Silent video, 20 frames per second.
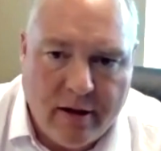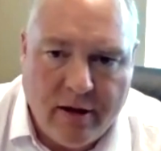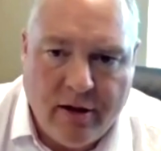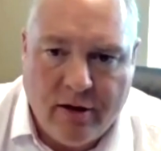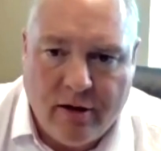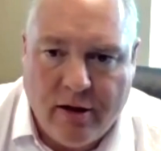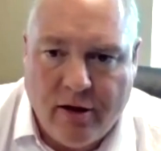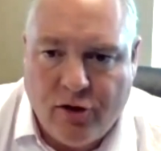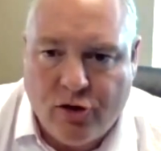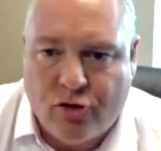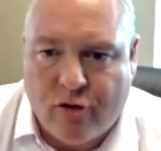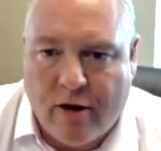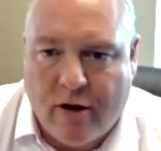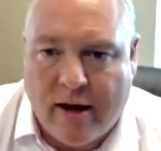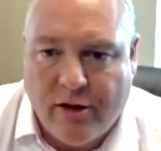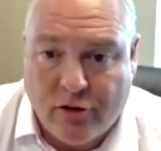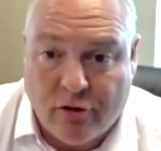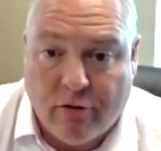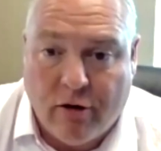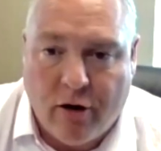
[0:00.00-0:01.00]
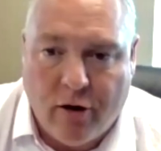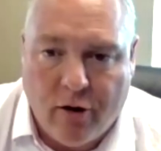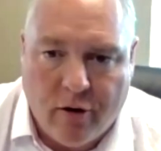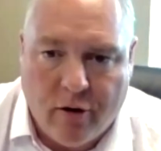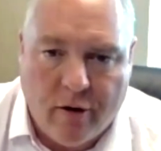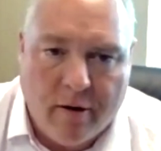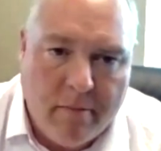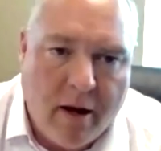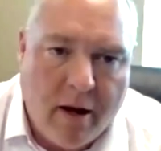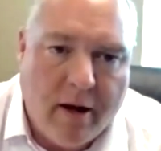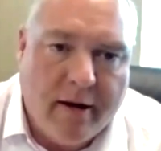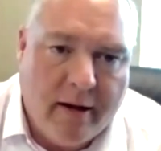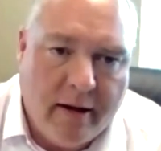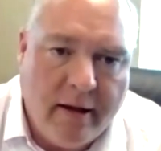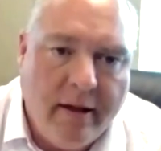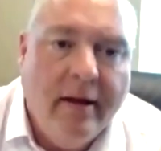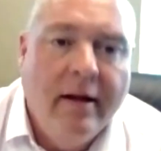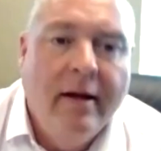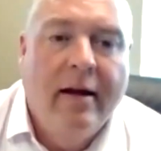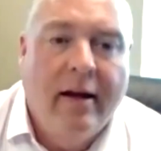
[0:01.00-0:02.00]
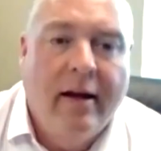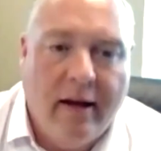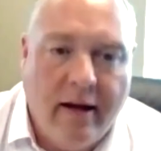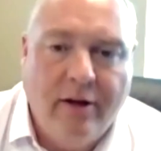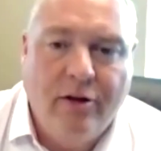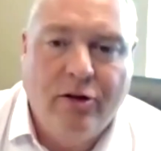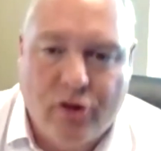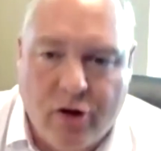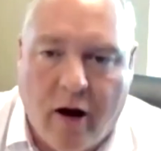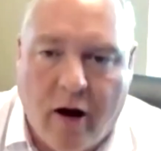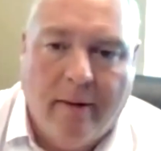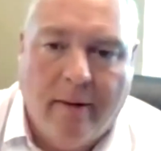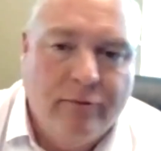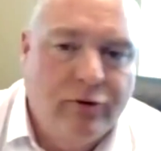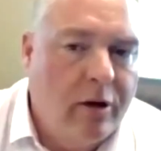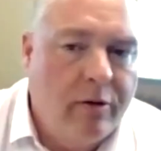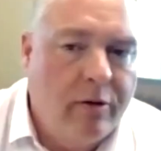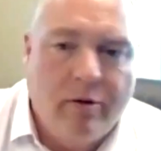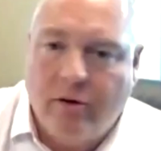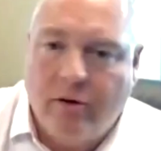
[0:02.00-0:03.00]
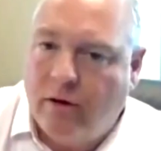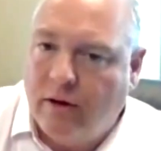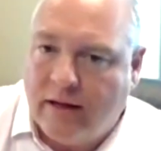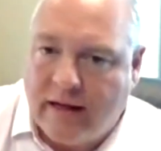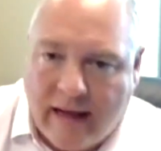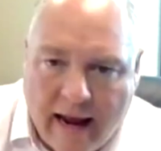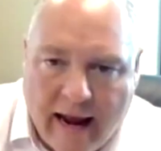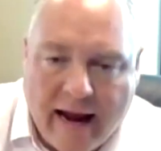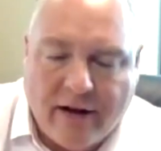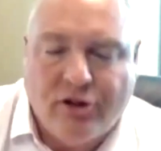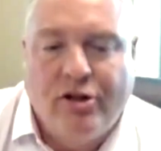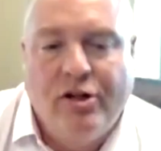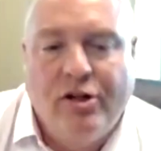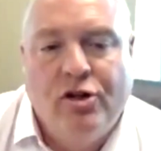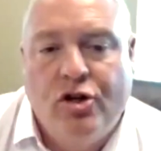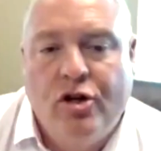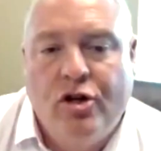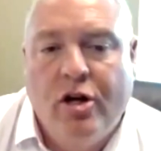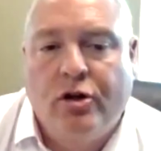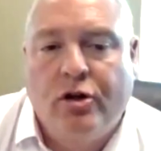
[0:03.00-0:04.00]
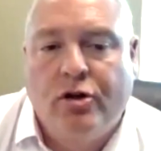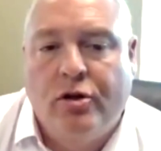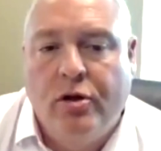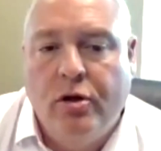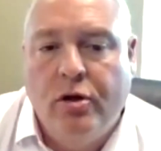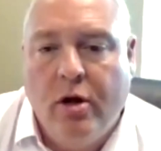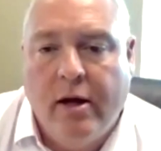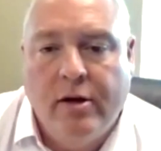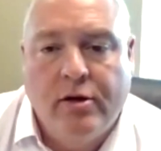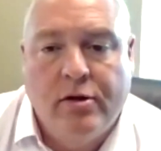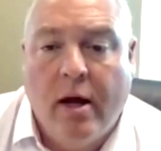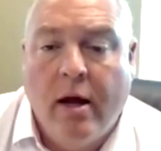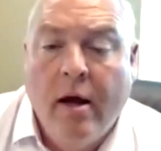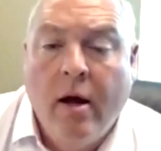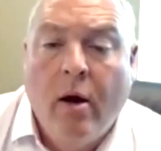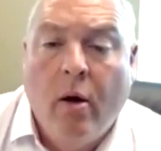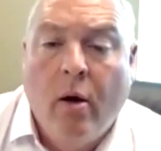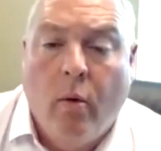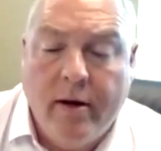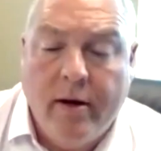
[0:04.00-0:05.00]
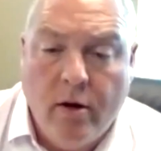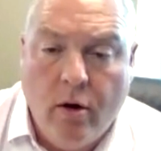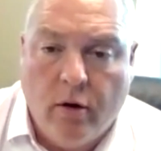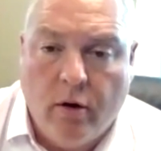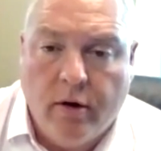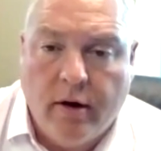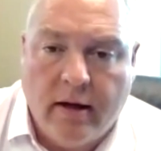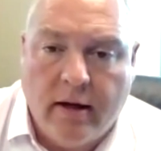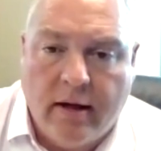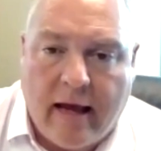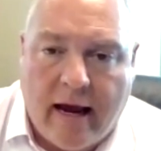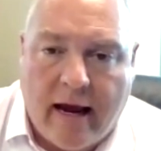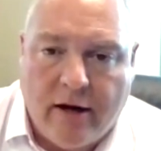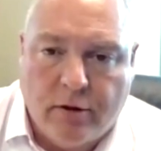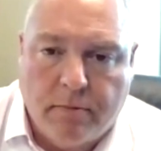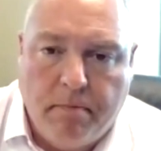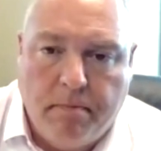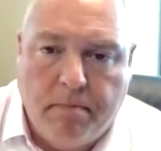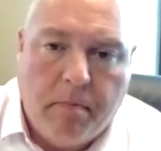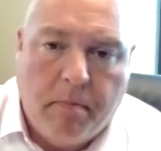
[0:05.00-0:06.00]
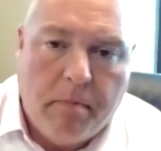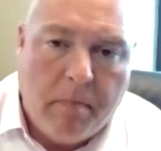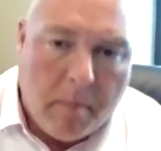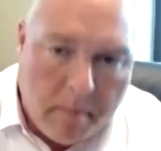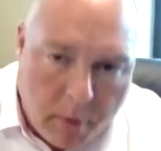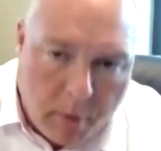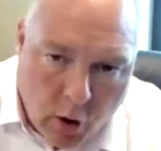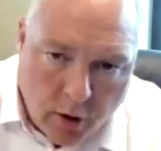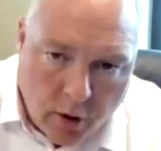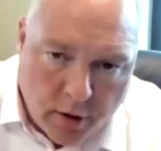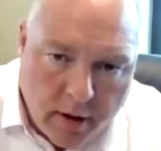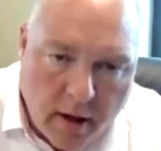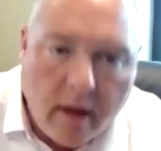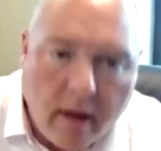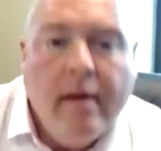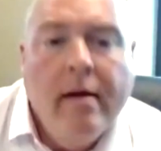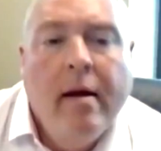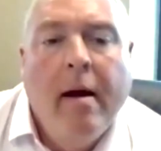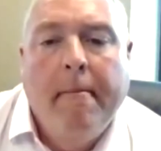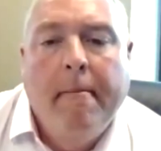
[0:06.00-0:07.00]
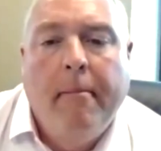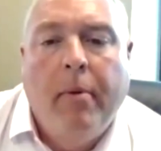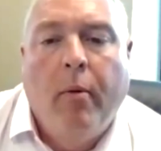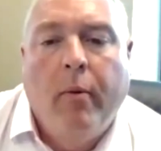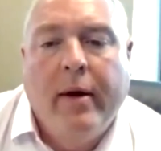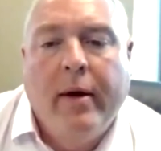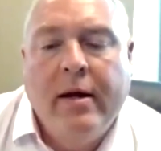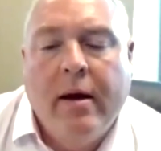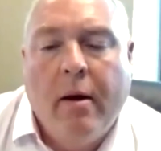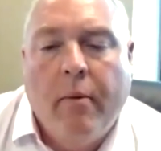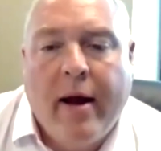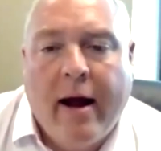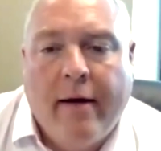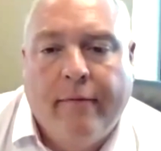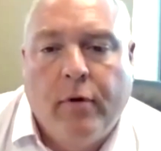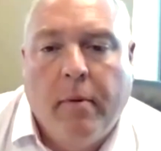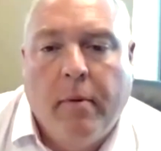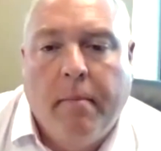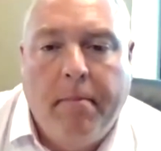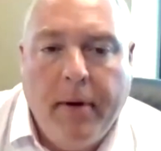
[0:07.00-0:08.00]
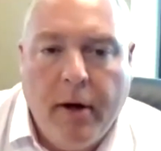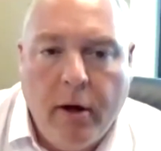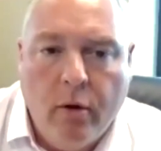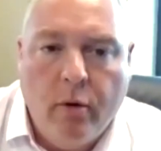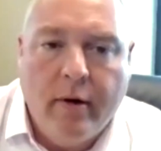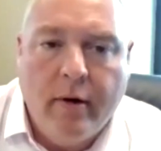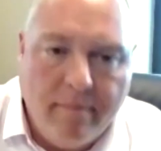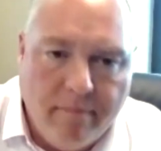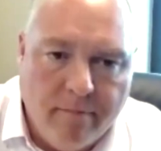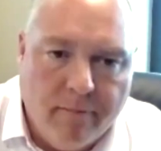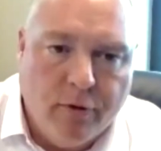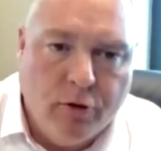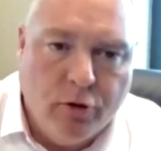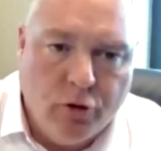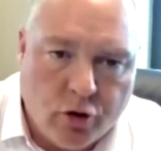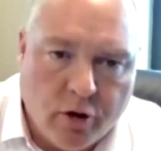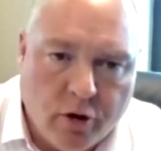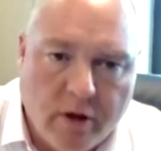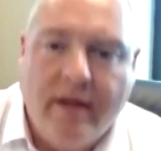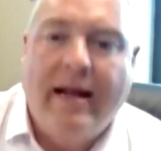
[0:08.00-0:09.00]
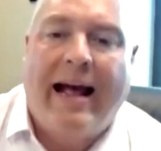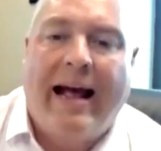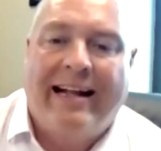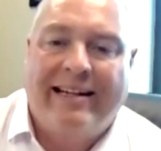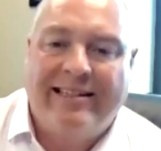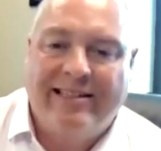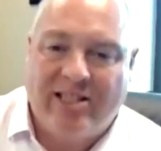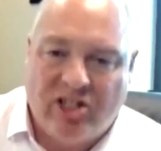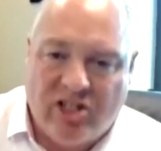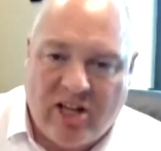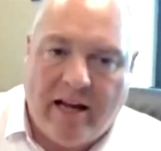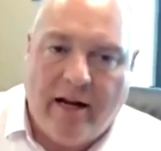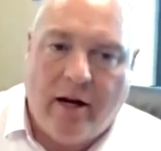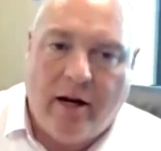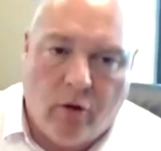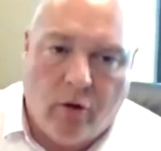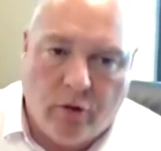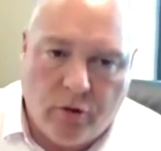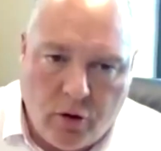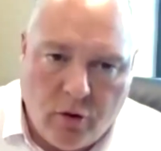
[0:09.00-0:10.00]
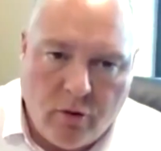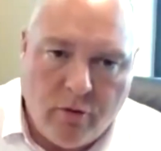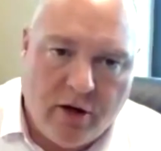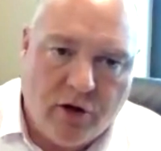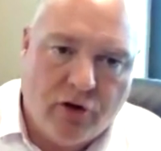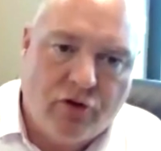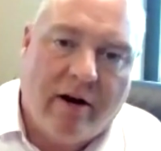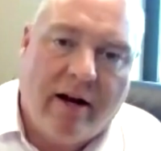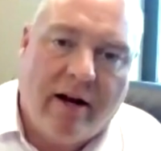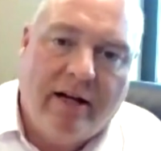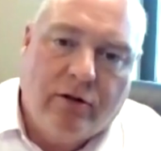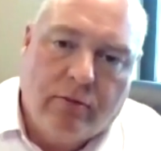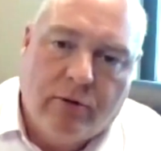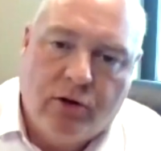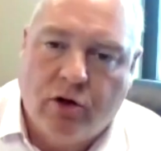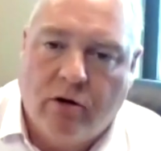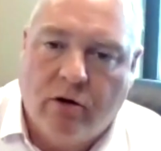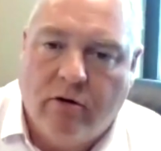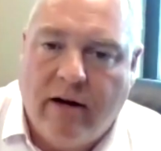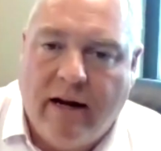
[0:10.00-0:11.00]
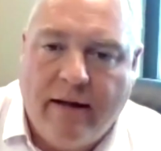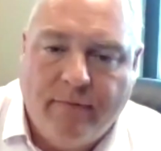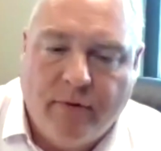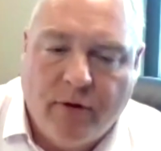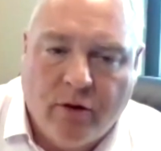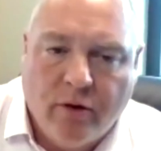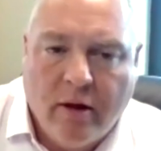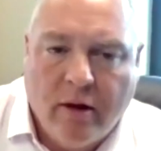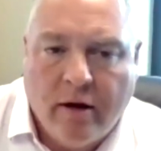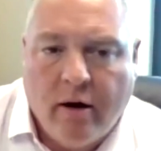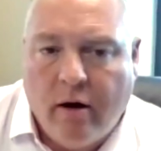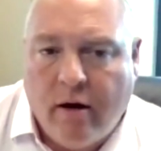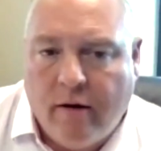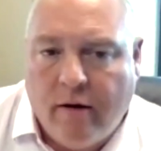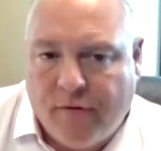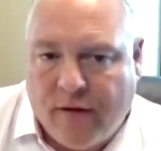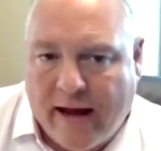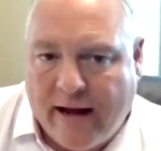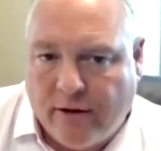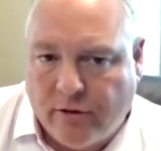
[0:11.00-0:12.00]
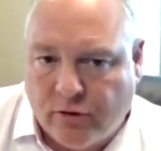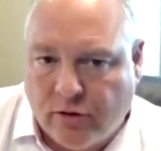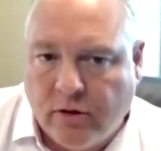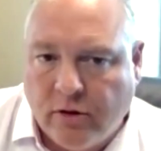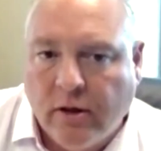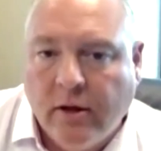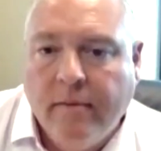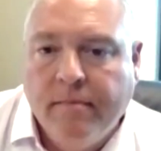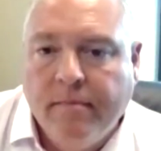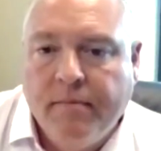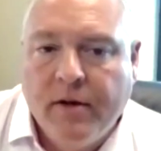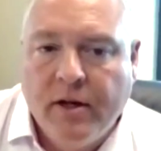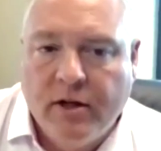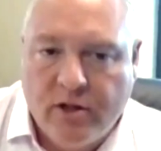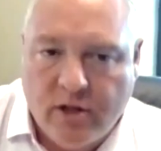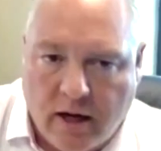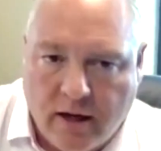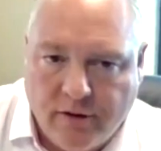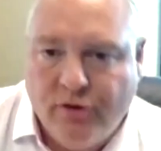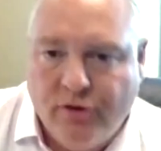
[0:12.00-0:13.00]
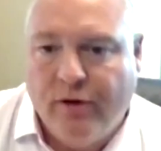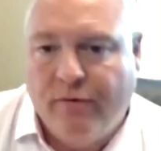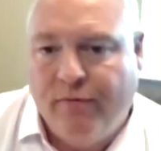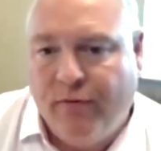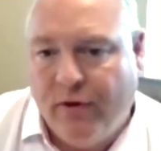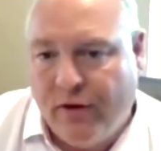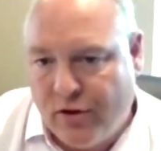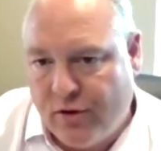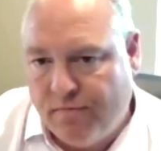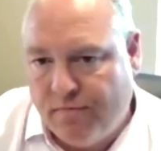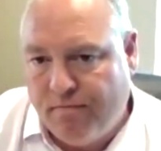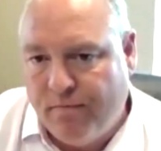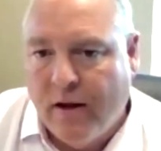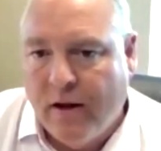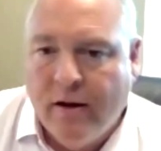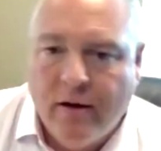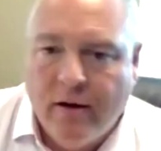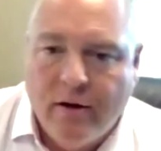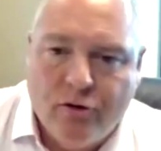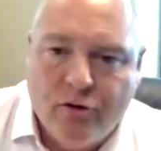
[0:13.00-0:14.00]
know, these trains are a lot of money each time. So the cash is we're not a cash burner, but we have to build inventory and sell it on unit trains, which are 11,500 tons. If it's